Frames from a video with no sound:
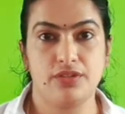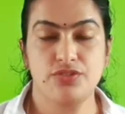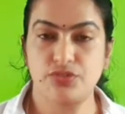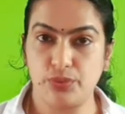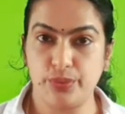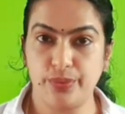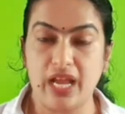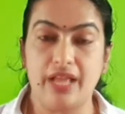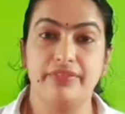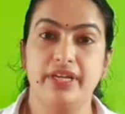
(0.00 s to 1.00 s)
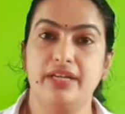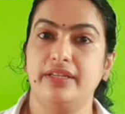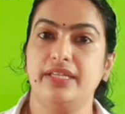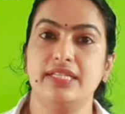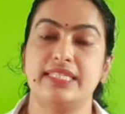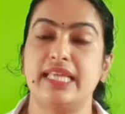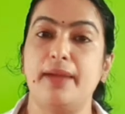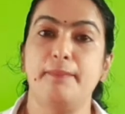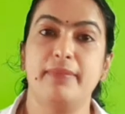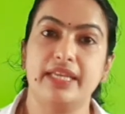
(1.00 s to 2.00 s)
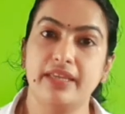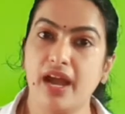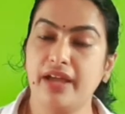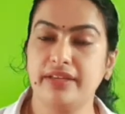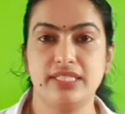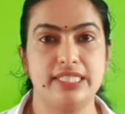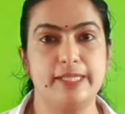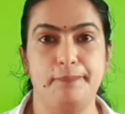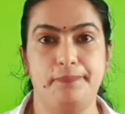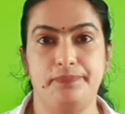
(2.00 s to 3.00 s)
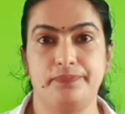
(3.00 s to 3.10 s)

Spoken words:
So, there is a mechanism